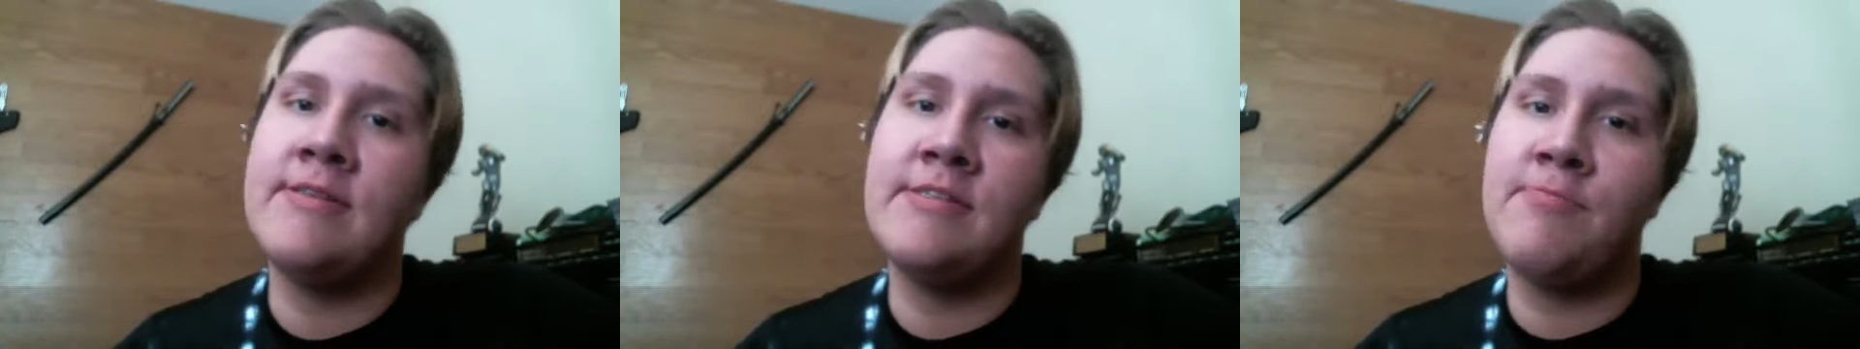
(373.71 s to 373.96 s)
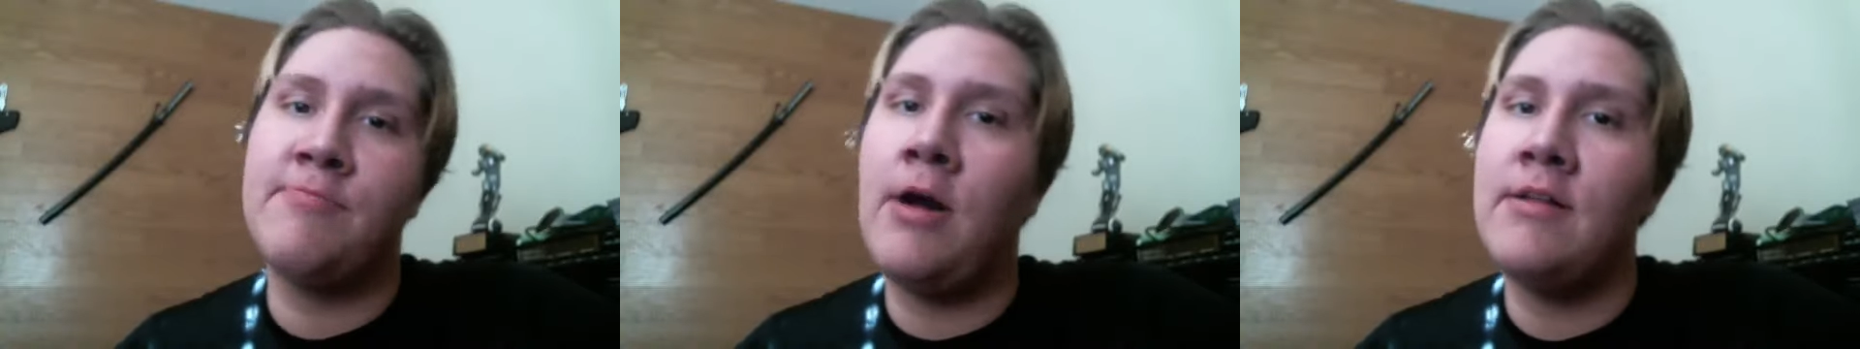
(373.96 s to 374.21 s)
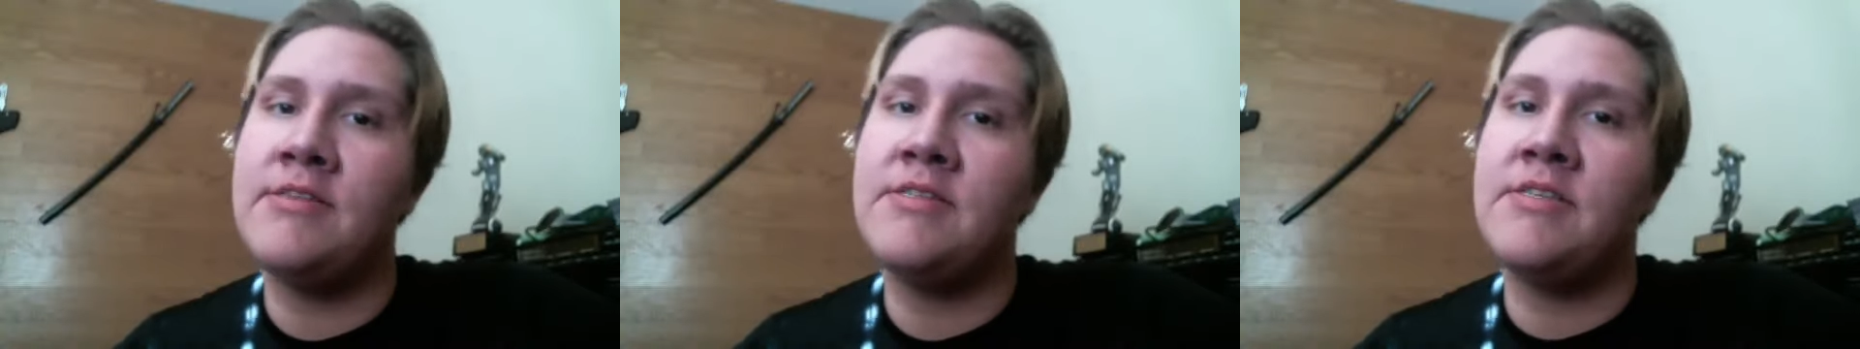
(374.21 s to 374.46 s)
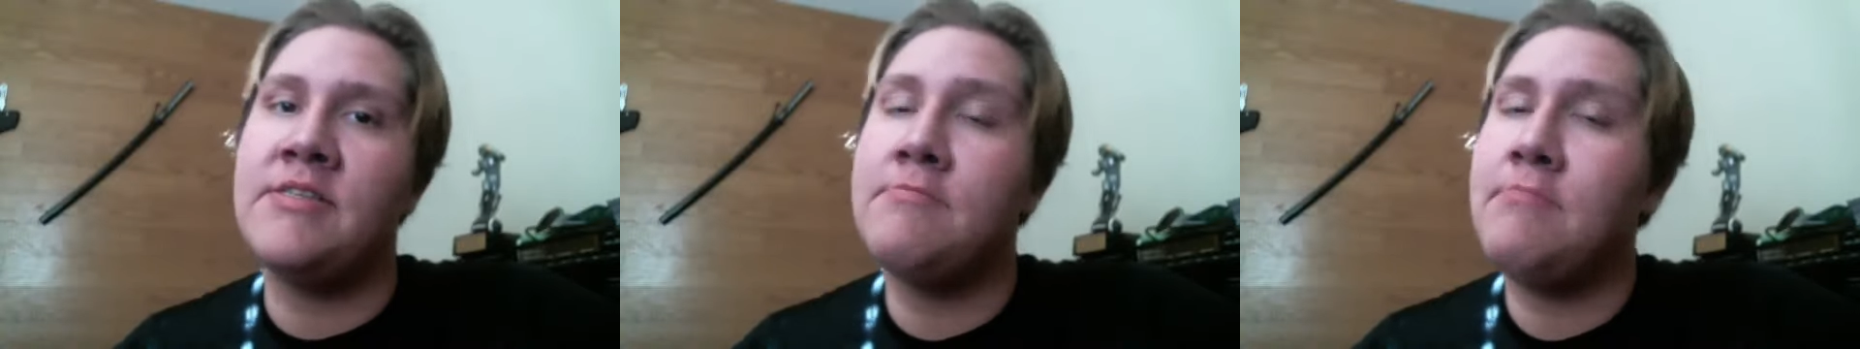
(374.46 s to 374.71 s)
their
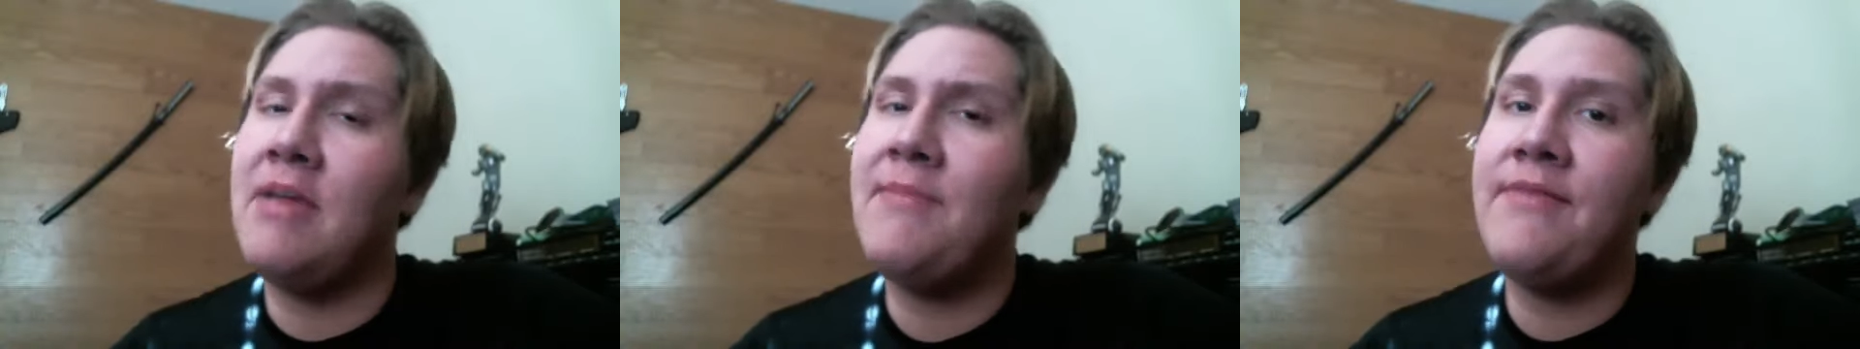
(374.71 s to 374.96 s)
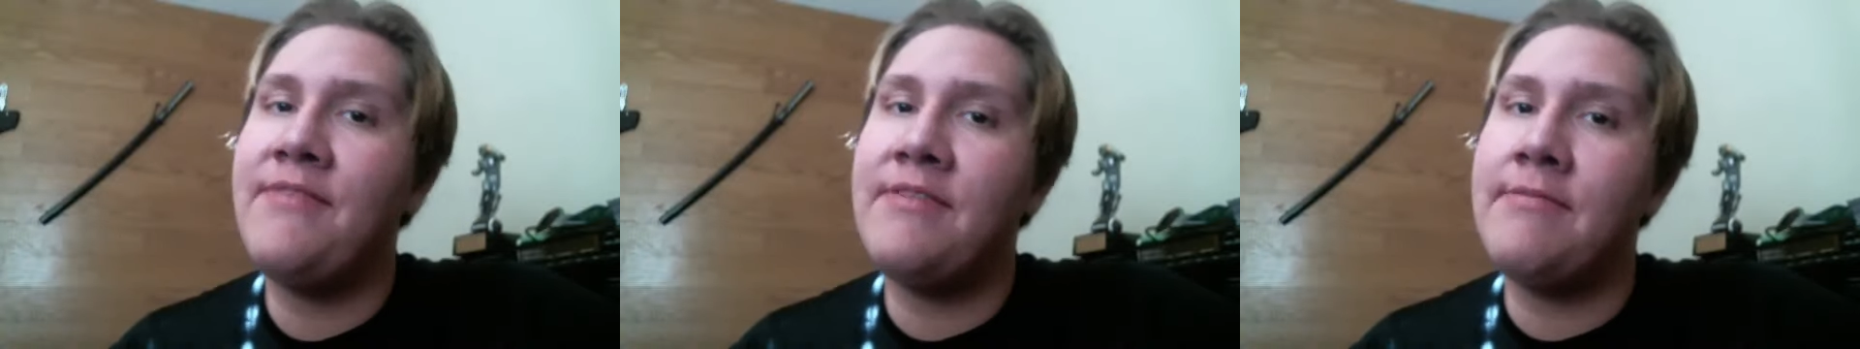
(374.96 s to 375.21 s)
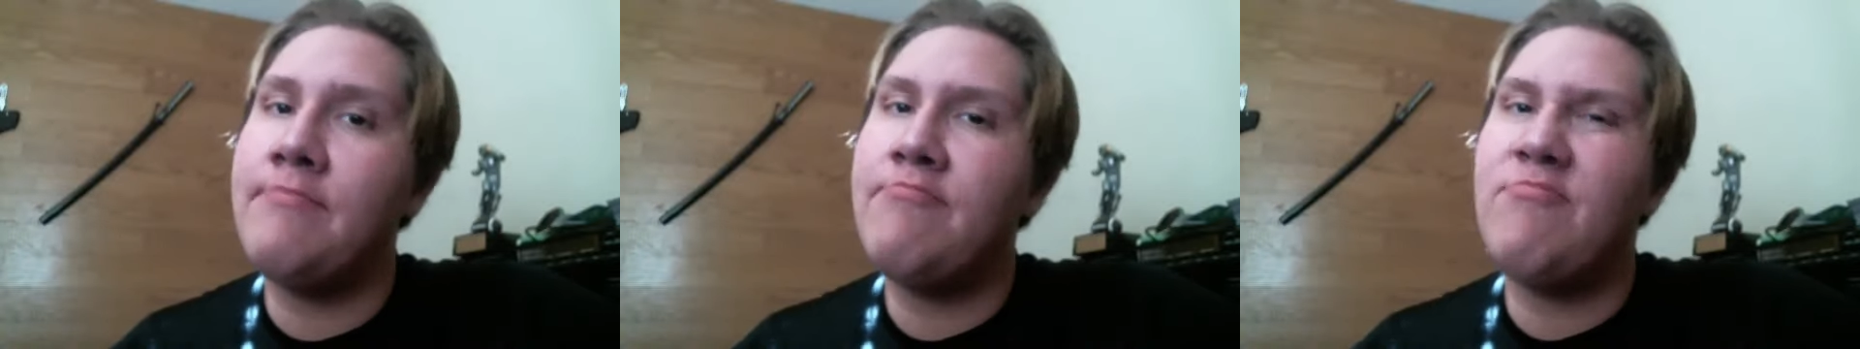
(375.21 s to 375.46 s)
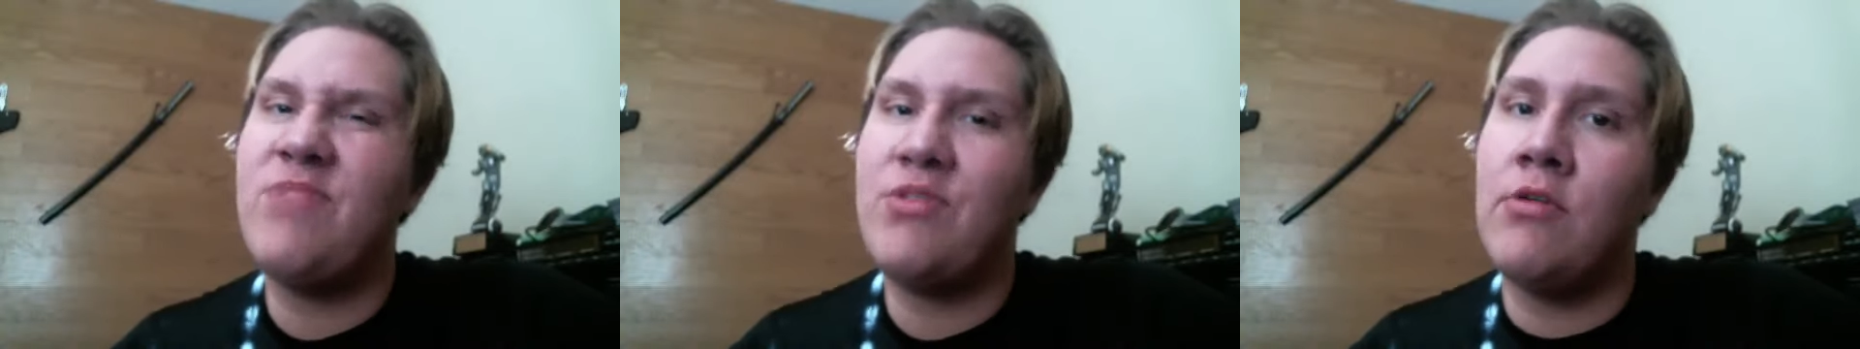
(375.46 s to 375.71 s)
policies, and maybe even
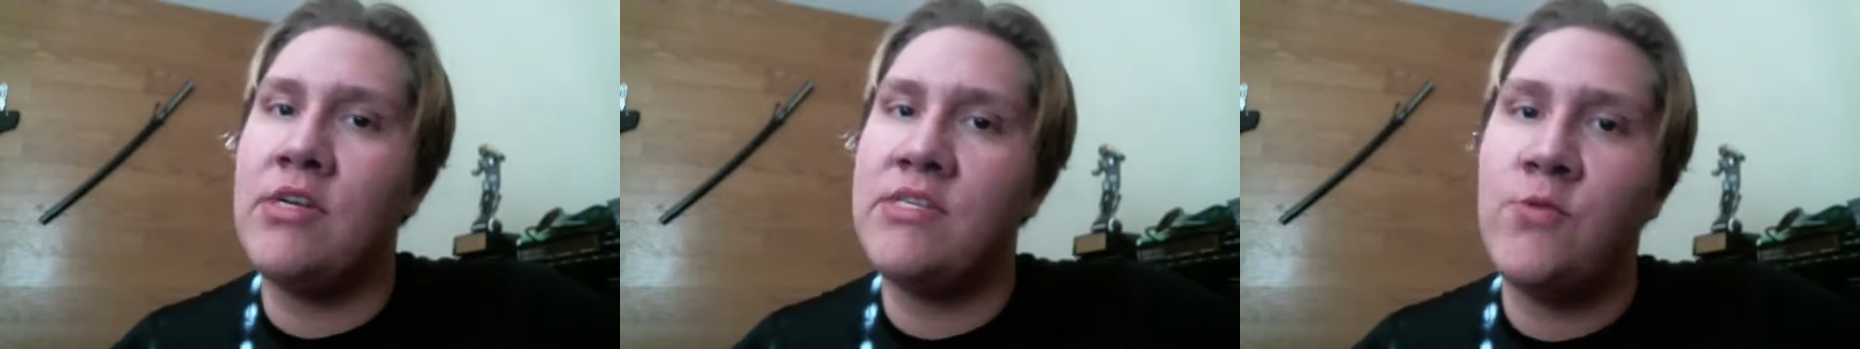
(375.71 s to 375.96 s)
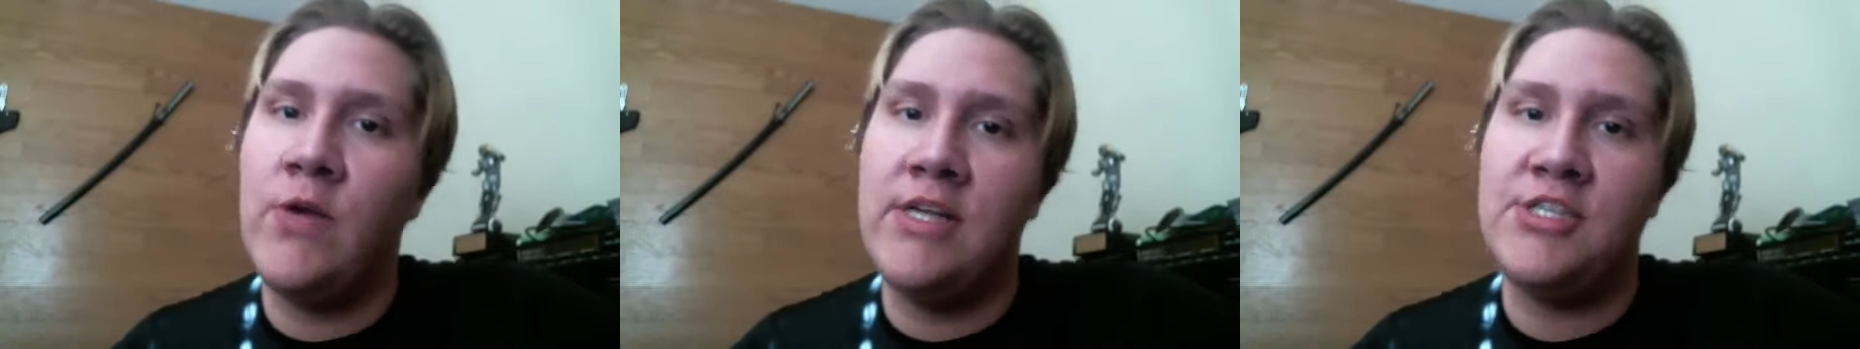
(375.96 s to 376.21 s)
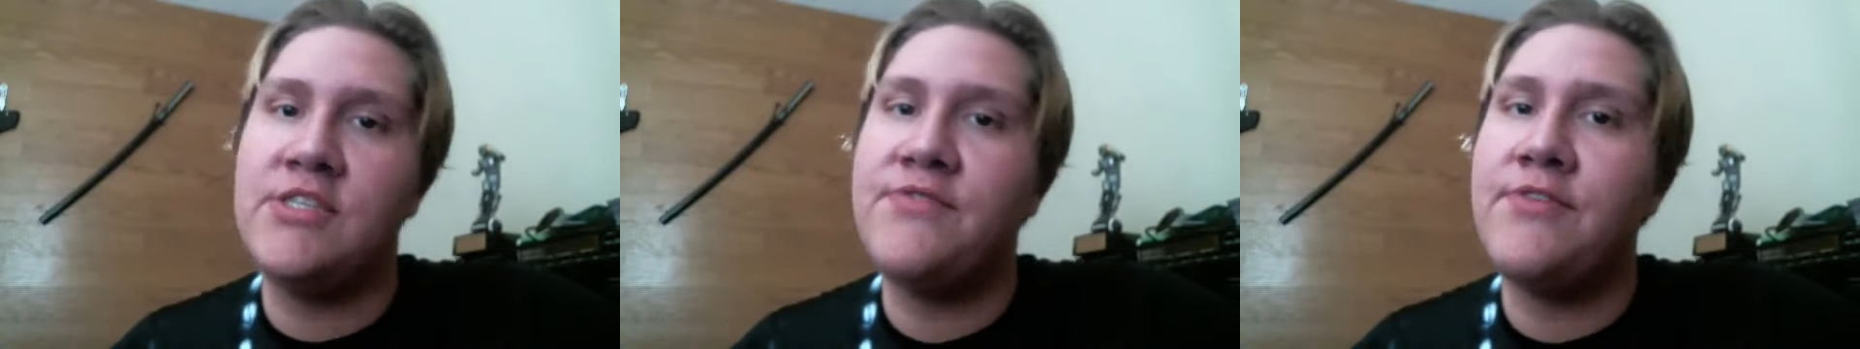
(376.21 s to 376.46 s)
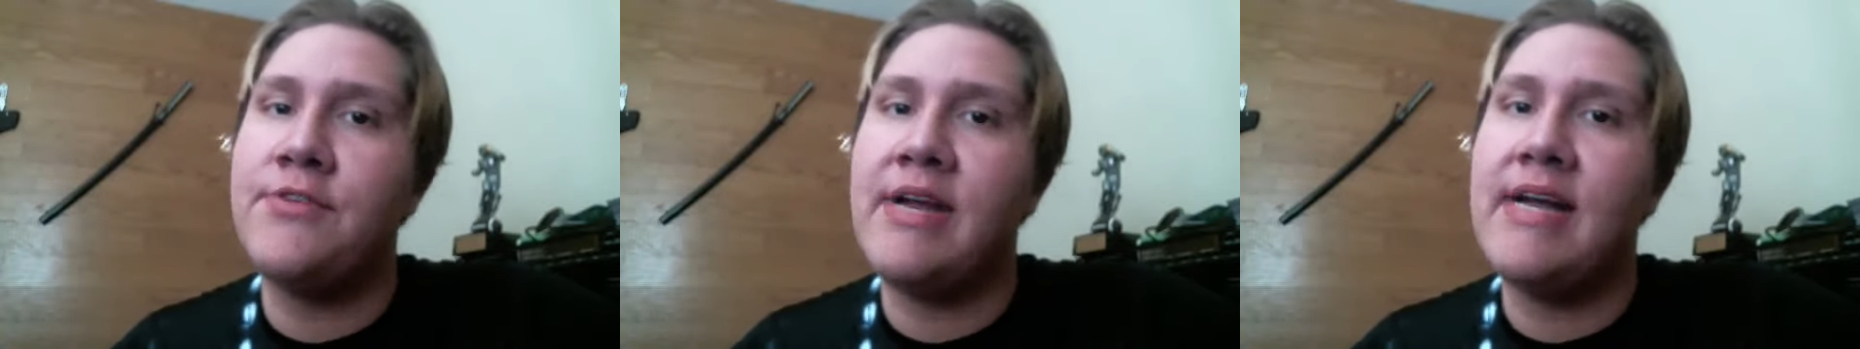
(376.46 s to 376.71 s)
throwing some questions for
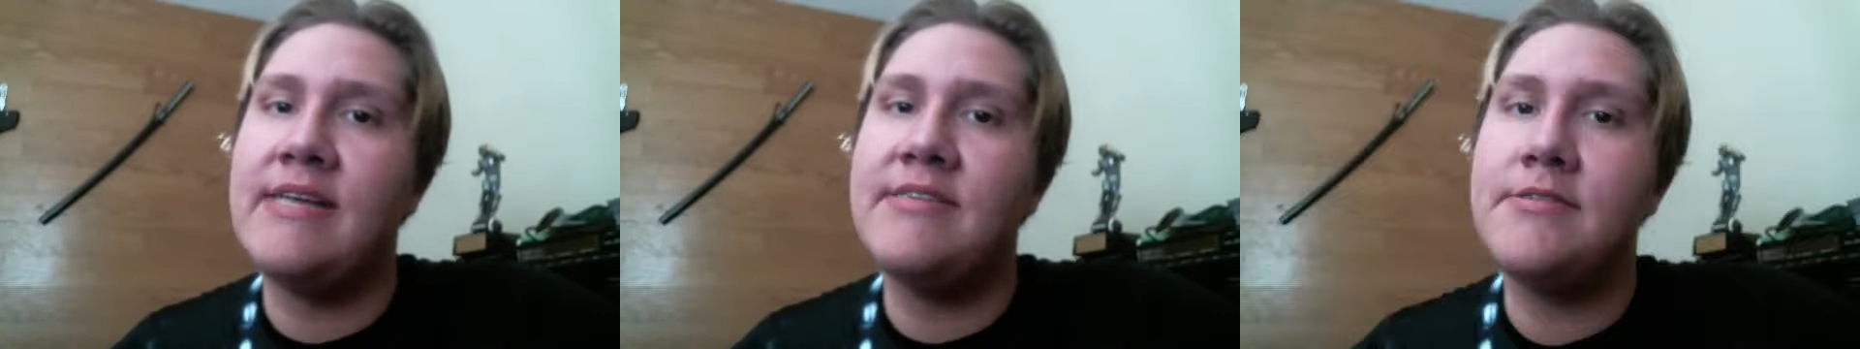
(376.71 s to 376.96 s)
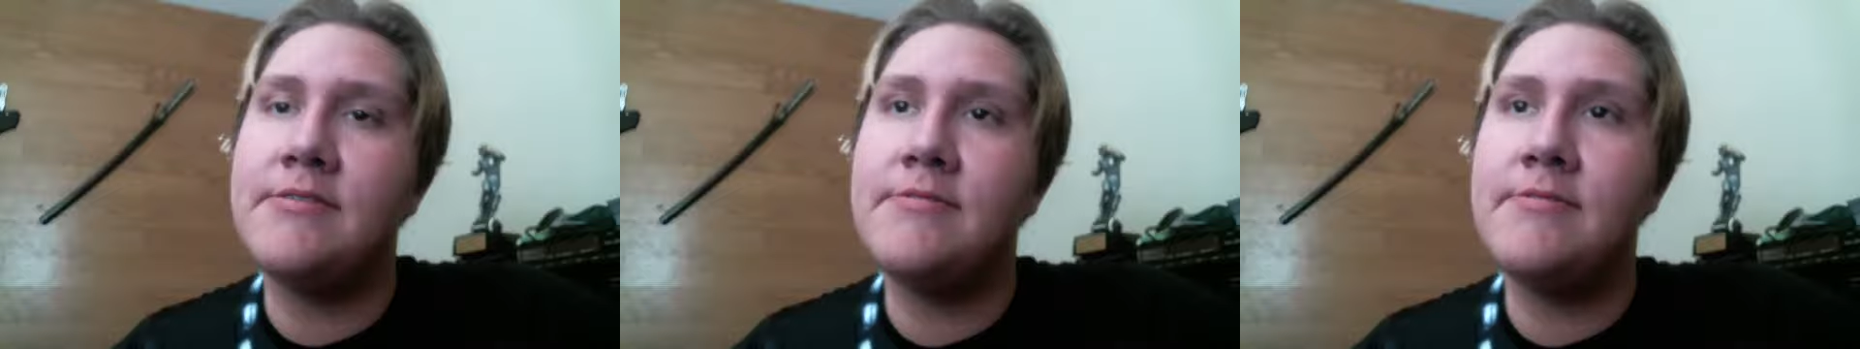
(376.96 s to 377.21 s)
you guys.